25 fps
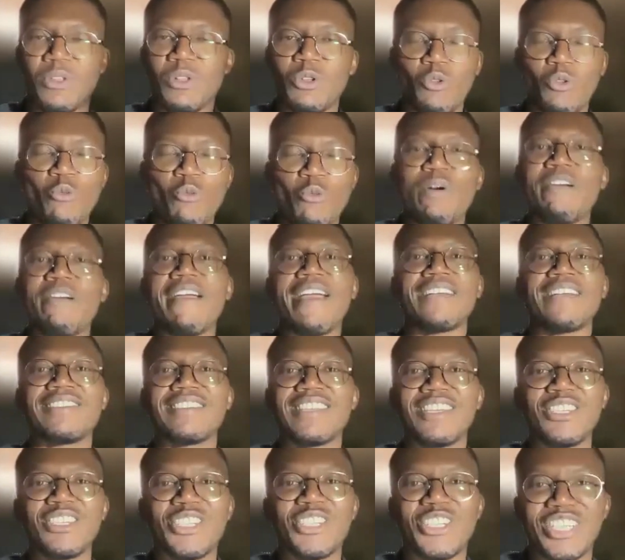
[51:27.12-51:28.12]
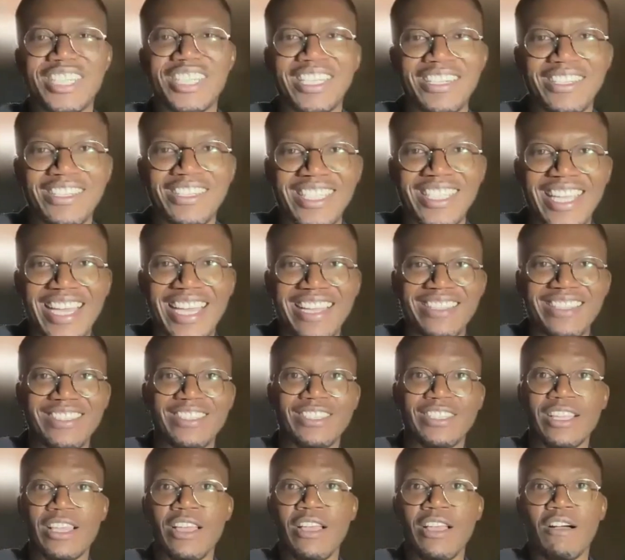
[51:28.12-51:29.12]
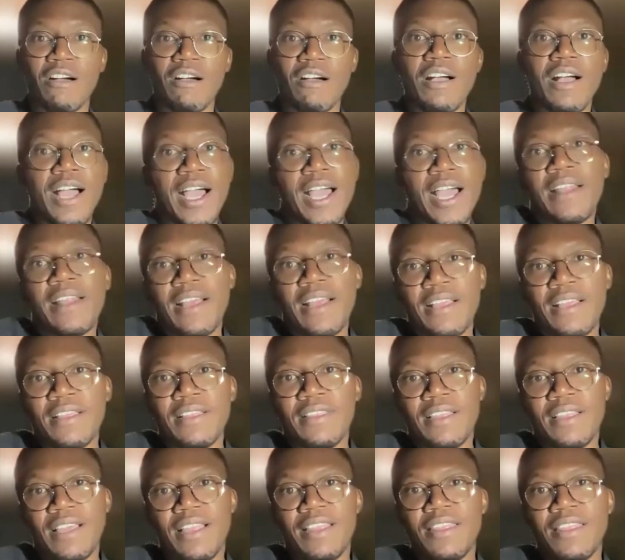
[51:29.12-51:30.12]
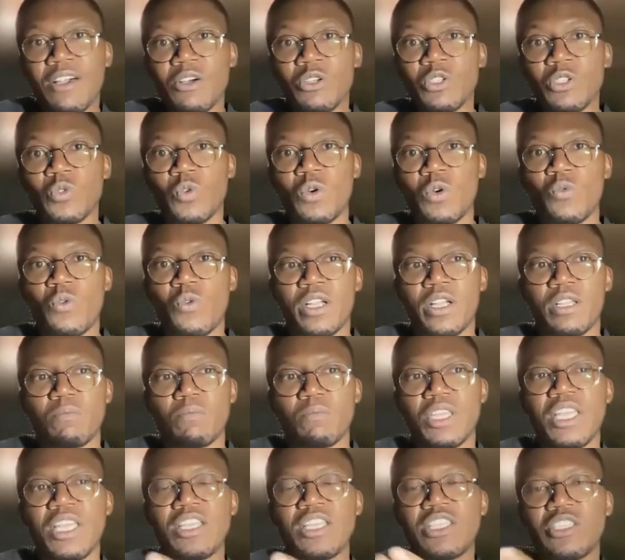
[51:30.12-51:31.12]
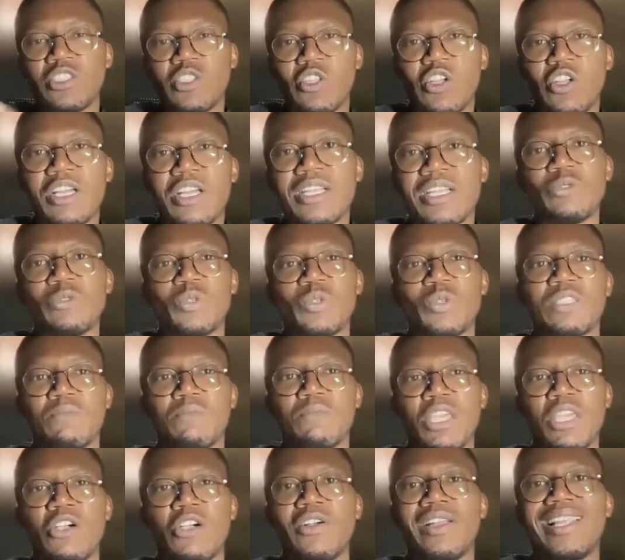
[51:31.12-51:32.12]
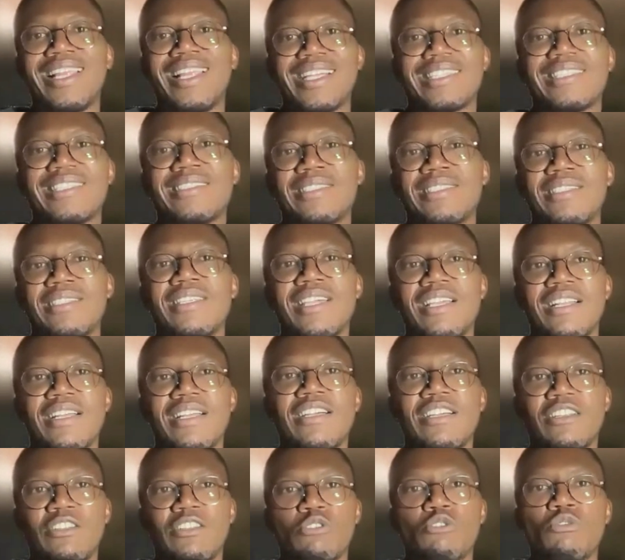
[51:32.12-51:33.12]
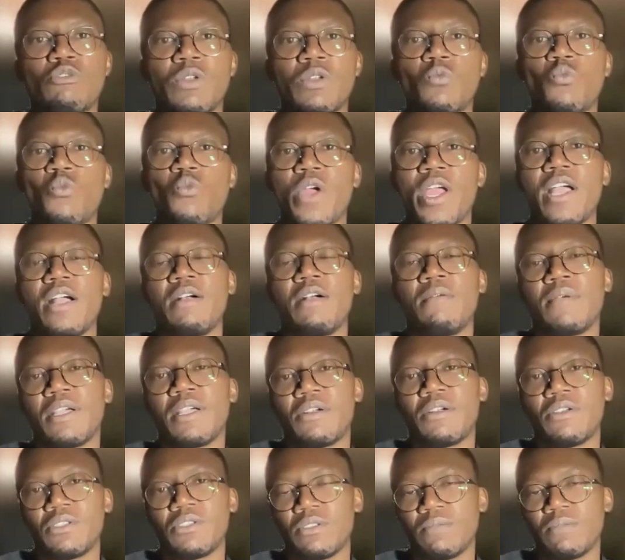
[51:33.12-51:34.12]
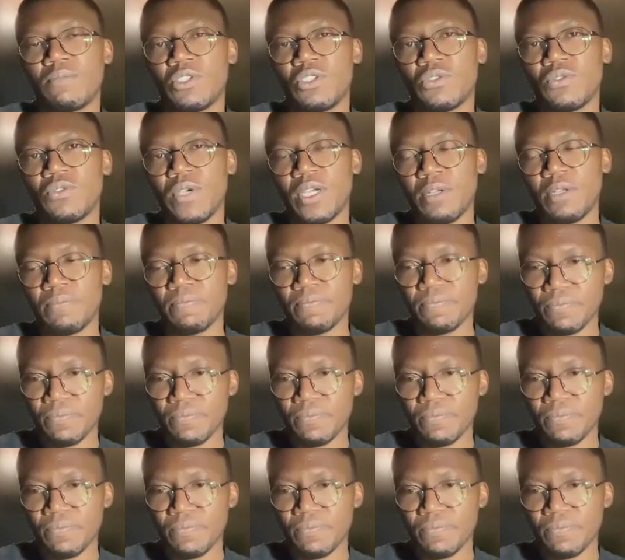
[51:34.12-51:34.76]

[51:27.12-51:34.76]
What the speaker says: Uberization in a sense, and that was what worked. But it started with me collecting the data and knowing where are my customers, right?